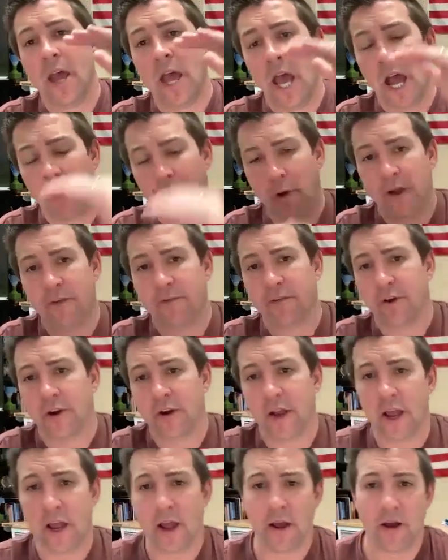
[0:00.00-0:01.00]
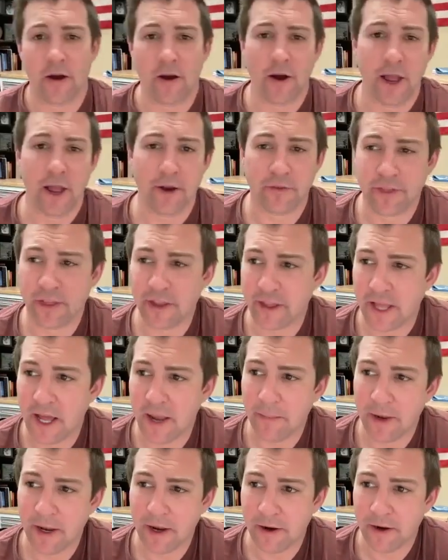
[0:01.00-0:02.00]
However, everything that
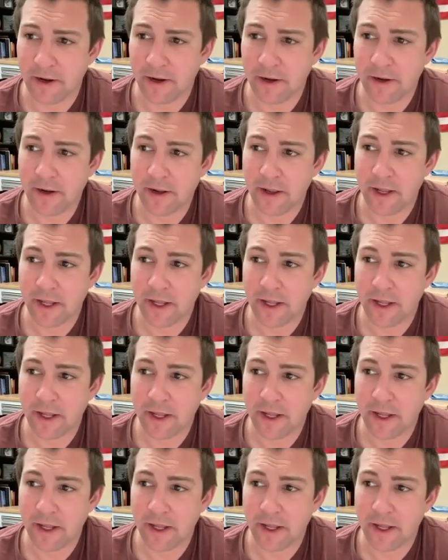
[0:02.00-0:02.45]
I'm hearing